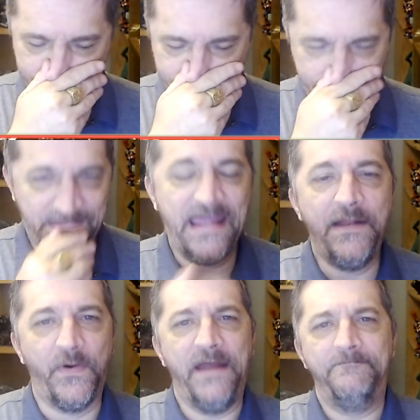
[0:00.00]

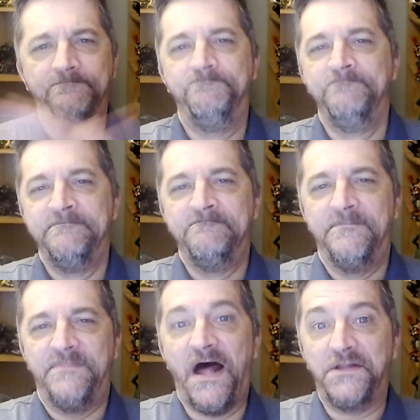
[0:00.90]
Anyway,
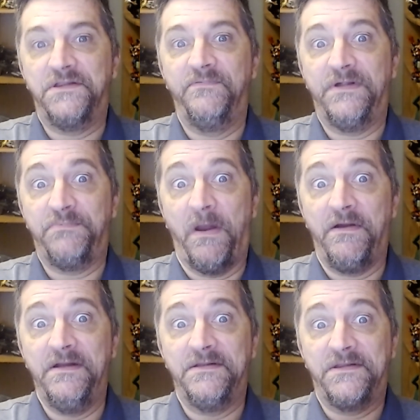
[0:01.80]
lots of
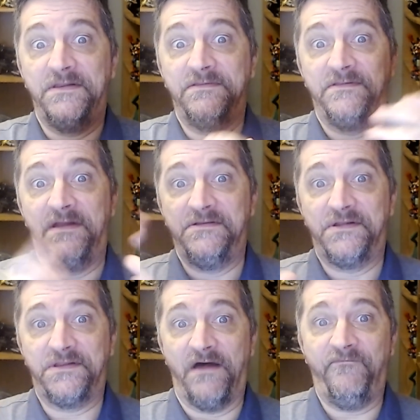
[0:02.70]
experience and
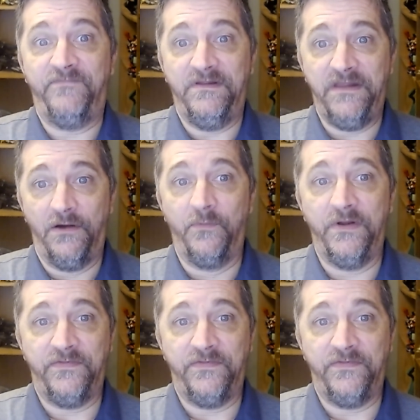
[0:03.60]
stuff to deal with,